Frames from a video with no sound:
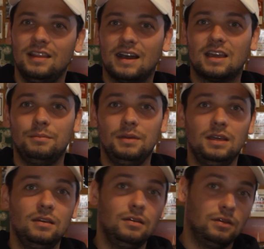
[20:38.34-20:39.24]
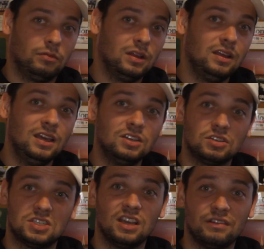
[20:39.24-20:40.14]
That could be really
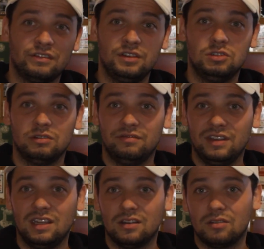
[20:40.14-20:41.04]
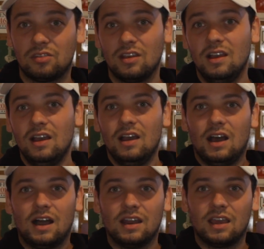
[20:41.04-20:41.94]
interesting for future videos.
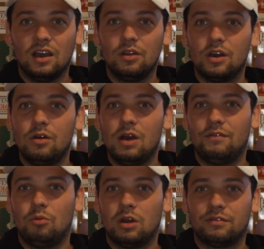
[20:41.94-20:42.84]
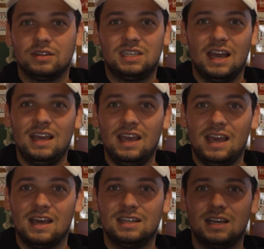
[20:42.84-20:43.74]
I'm gonna go though. Have a wonderful day
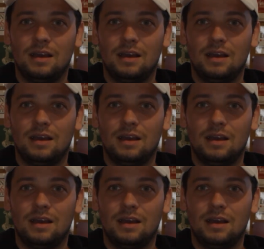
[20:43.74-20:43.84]
and